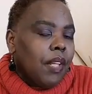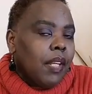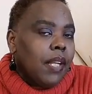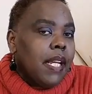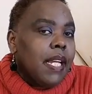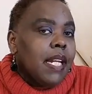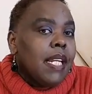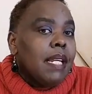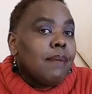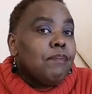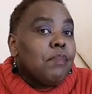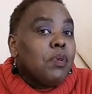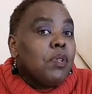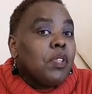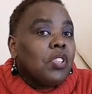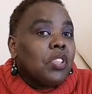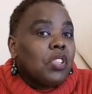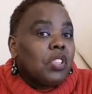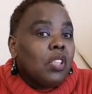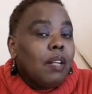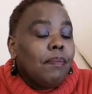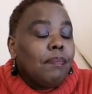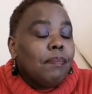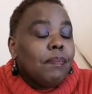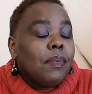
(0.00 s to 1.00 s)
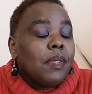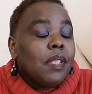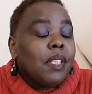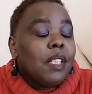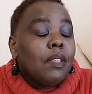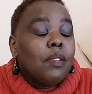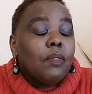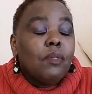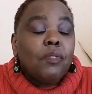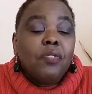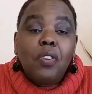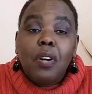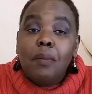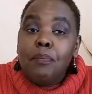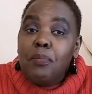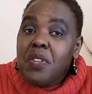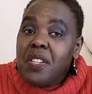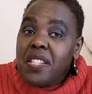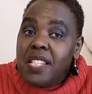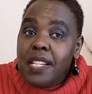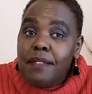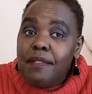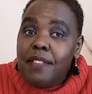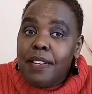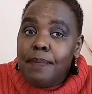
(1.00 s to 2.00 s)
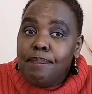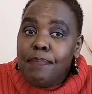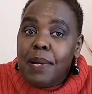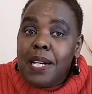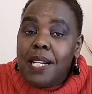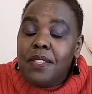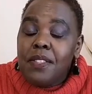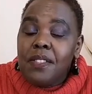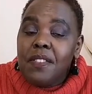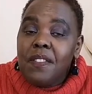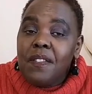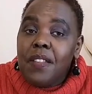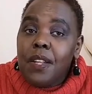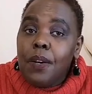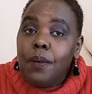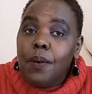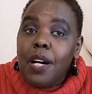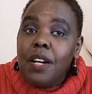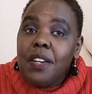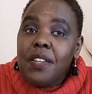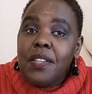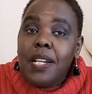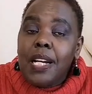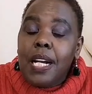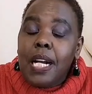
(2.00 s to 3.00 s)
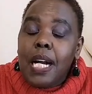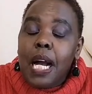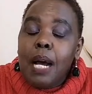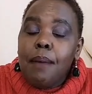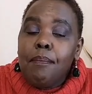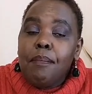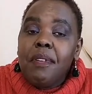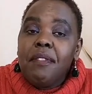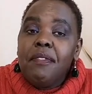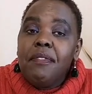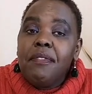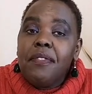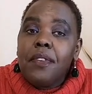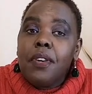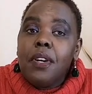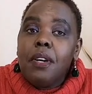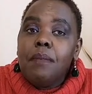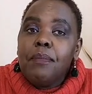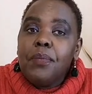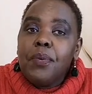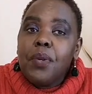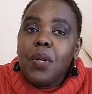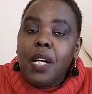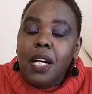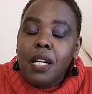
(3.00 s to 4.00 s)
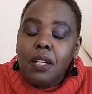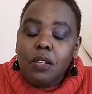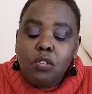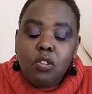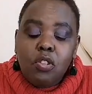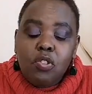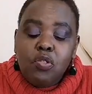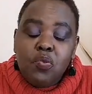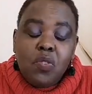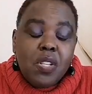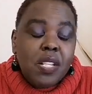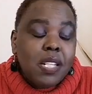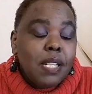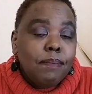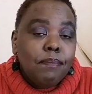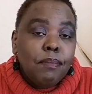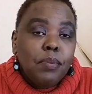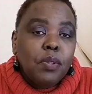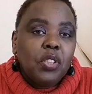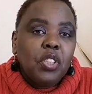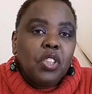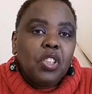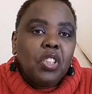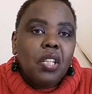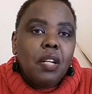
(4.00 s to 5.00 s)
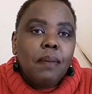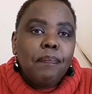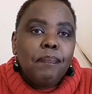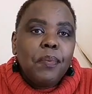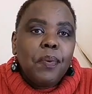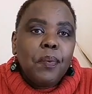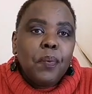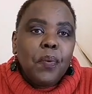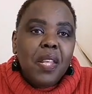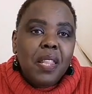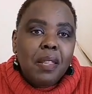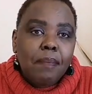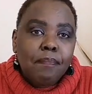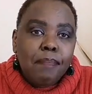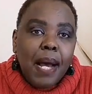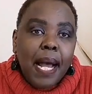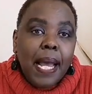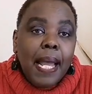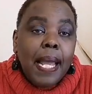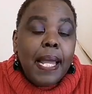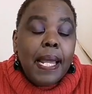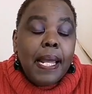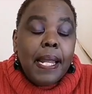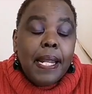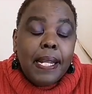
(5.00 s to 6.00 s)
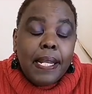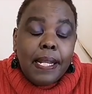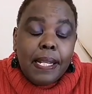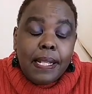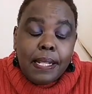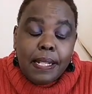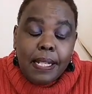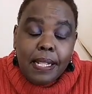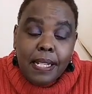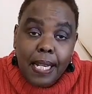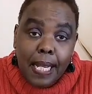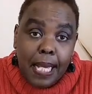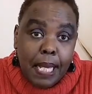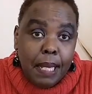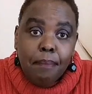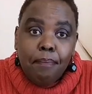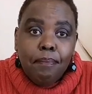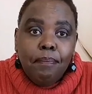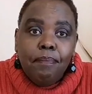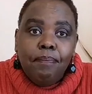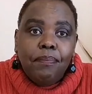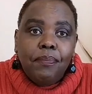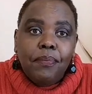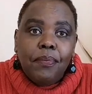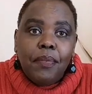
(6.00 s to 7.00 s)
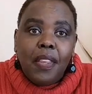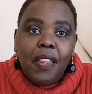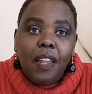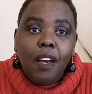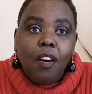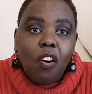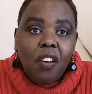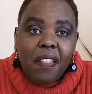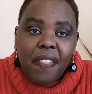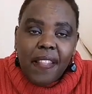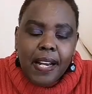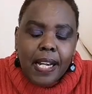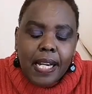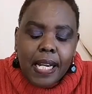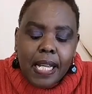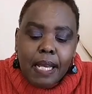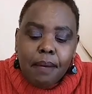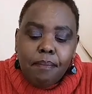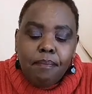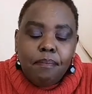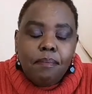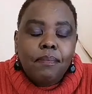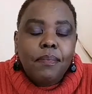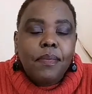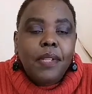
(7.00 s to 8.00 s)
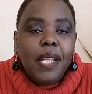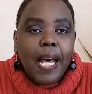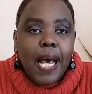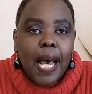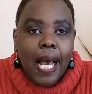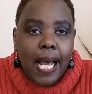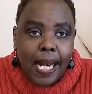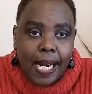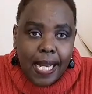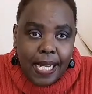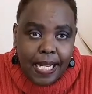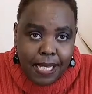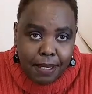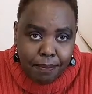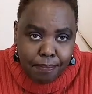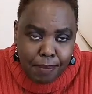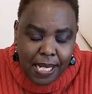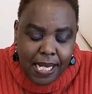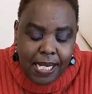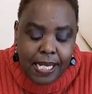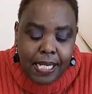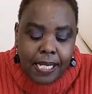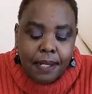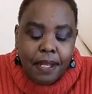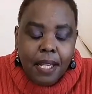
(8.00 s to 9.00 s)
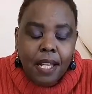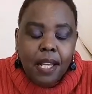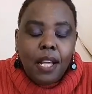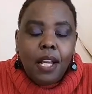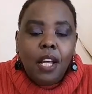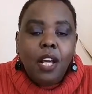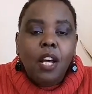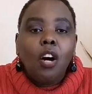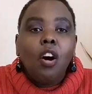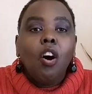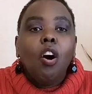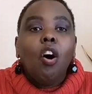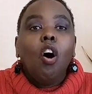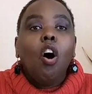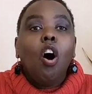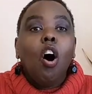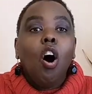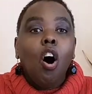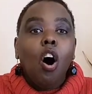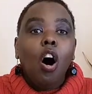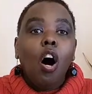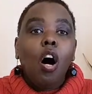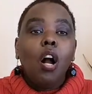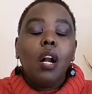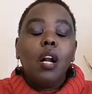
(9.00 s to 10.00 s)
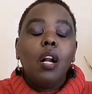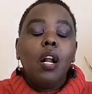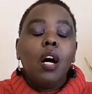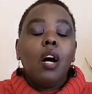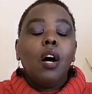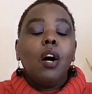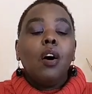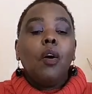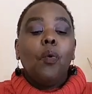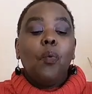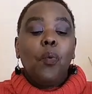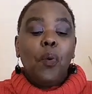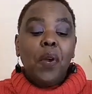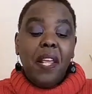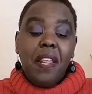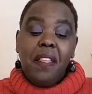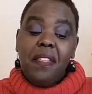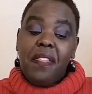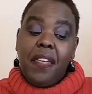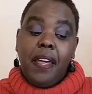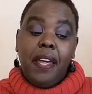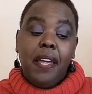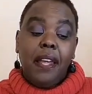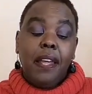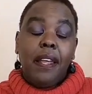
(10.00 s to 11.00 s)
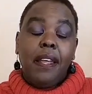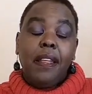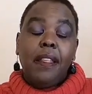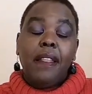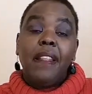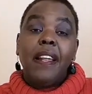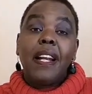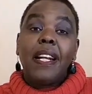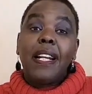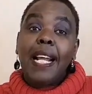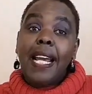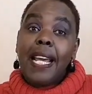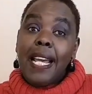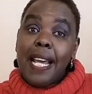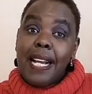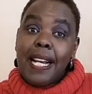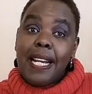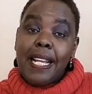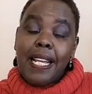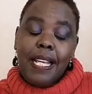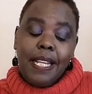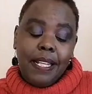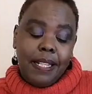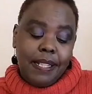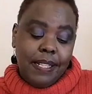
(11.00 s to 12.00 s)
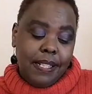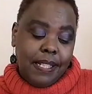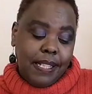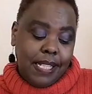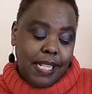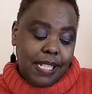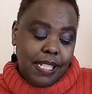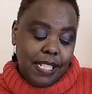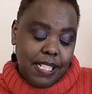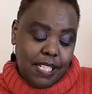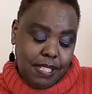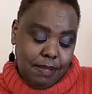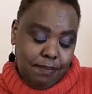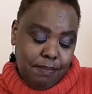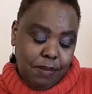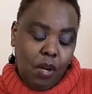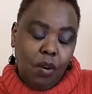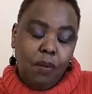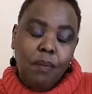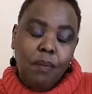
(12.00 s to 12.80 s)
any bookshop from whichever part of the world you're coming from. You can go to any bookshop with my name, the other name, Anna Kimani, or with the diary text, the